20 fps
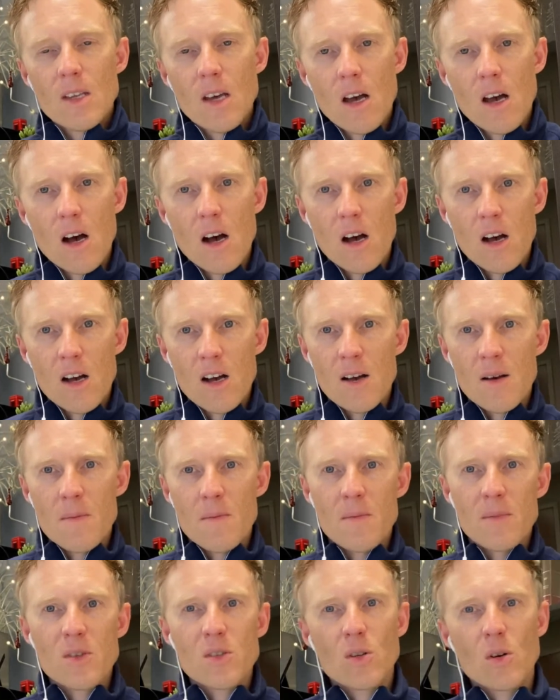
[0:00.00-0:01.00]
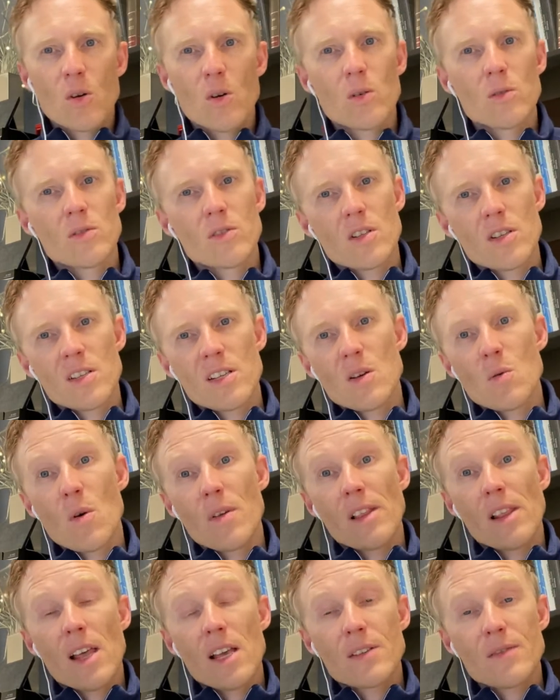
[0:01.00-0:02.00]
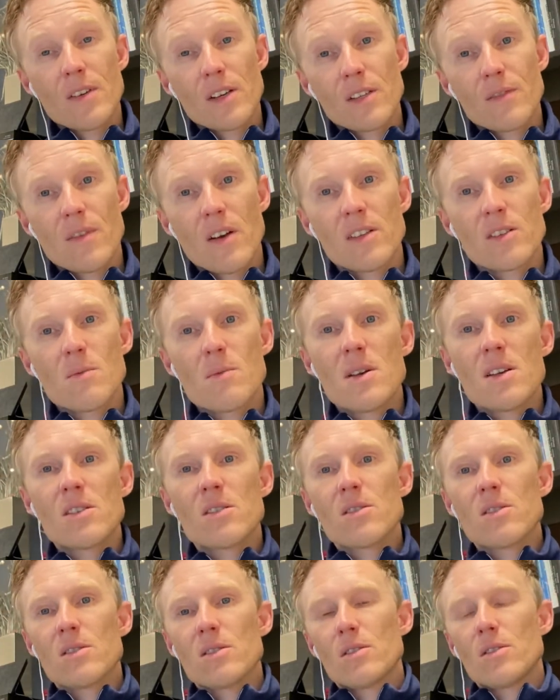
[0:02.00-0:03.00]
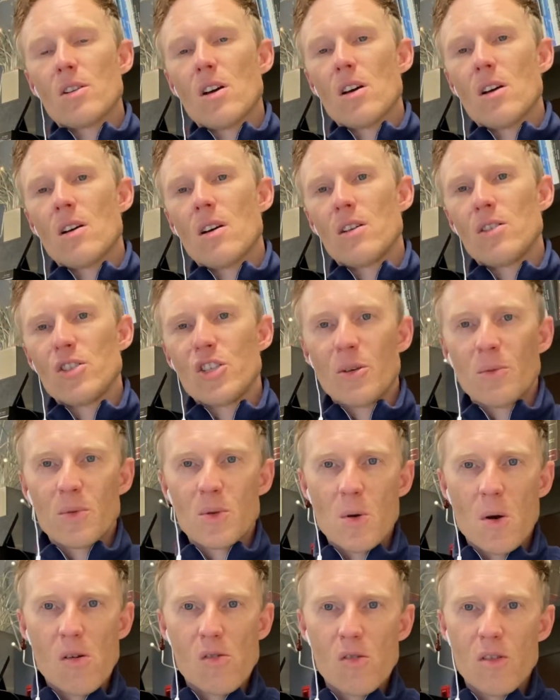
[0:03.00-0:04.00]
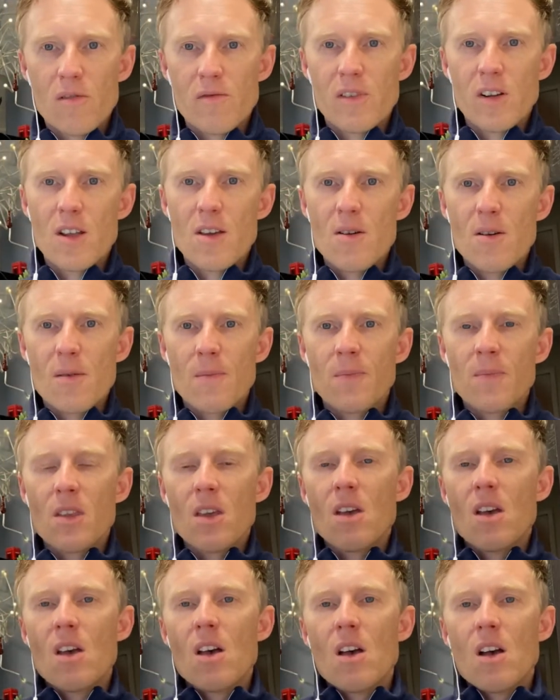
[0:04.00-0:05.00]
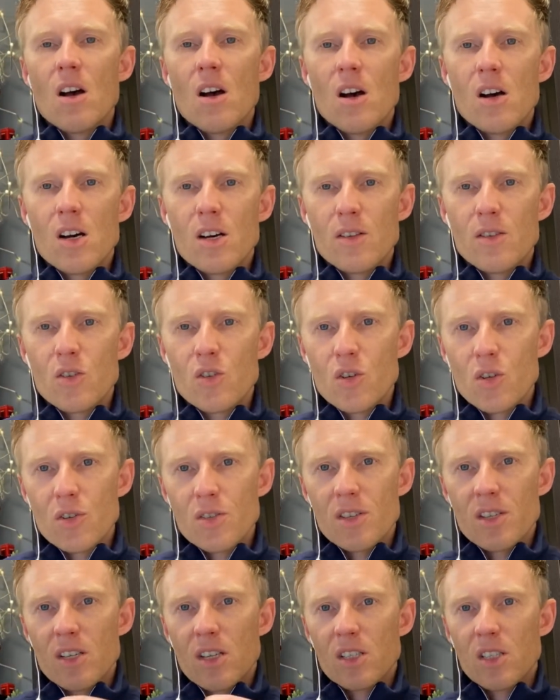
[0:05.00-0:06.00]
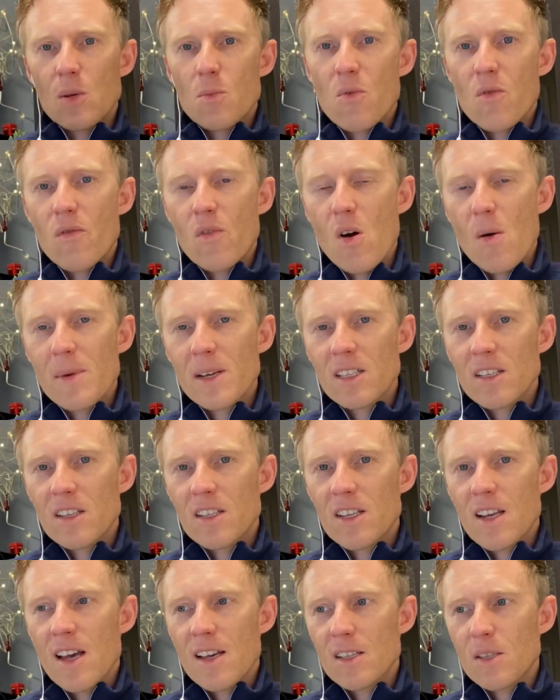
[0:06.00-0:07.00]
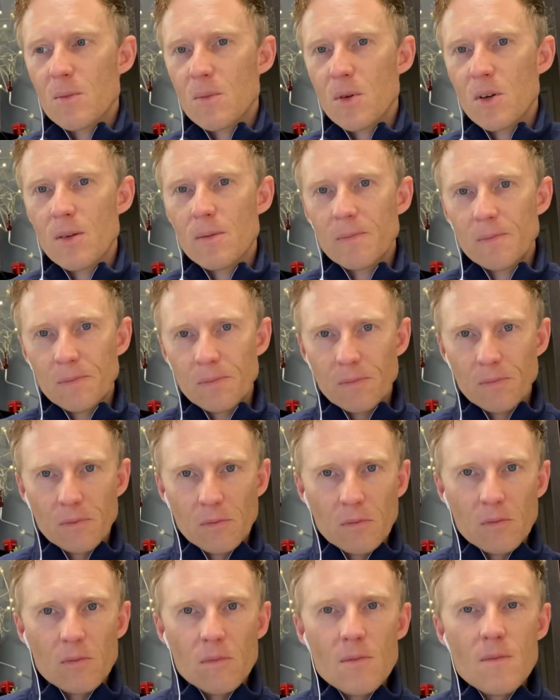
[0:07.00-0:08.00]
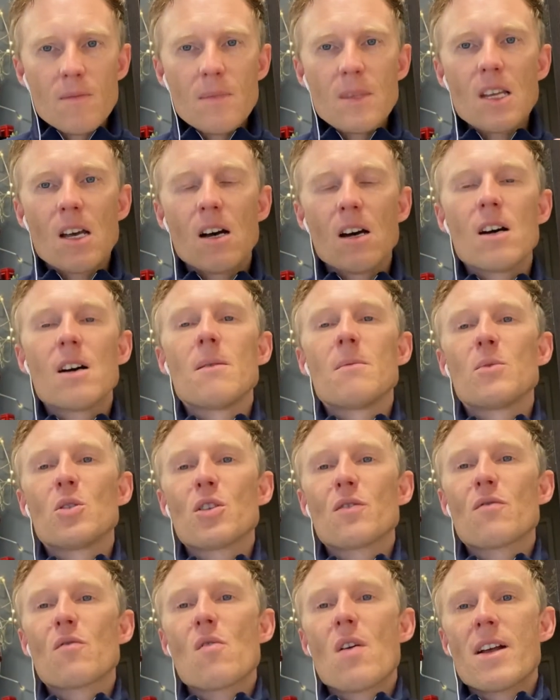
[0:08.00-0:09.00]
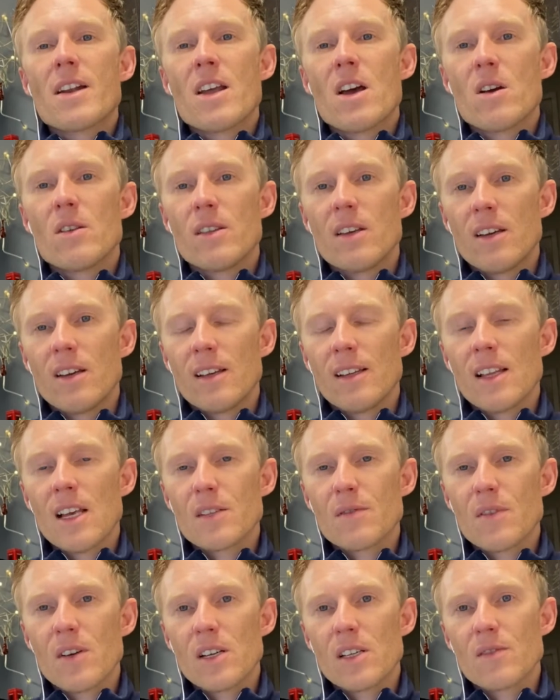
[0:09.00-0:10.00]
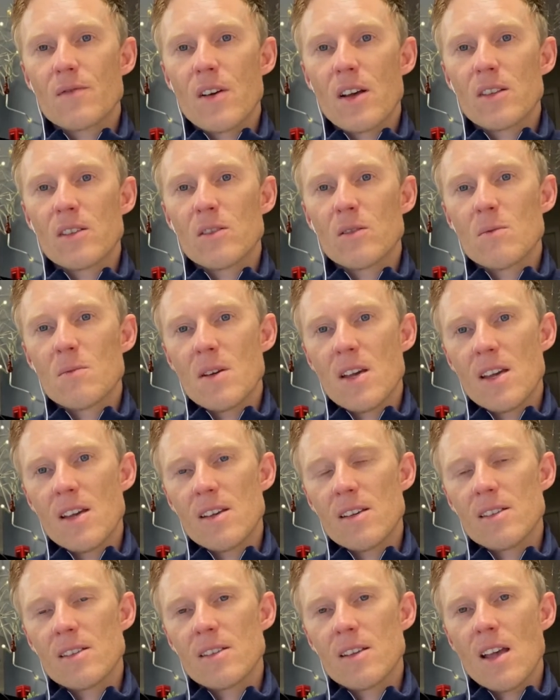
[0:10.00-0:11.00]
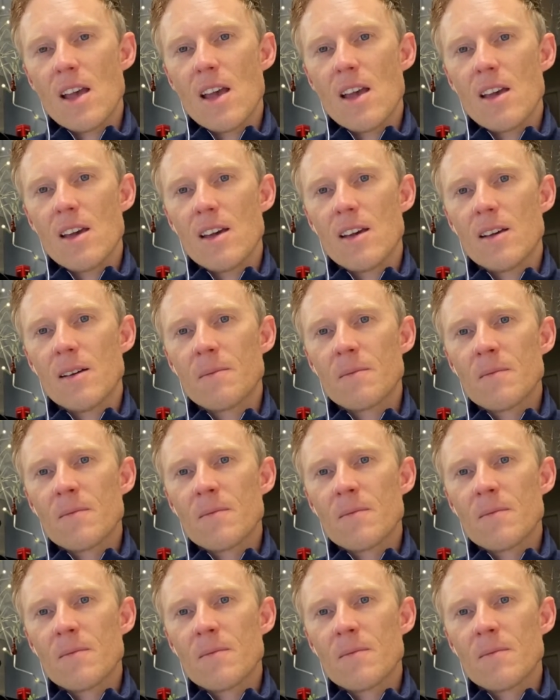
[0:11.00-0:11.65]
So to see what the Las Vegas phantom is, jump to our other video that shows us actually performing this test, but just for right now, the Las Vegas phantom is a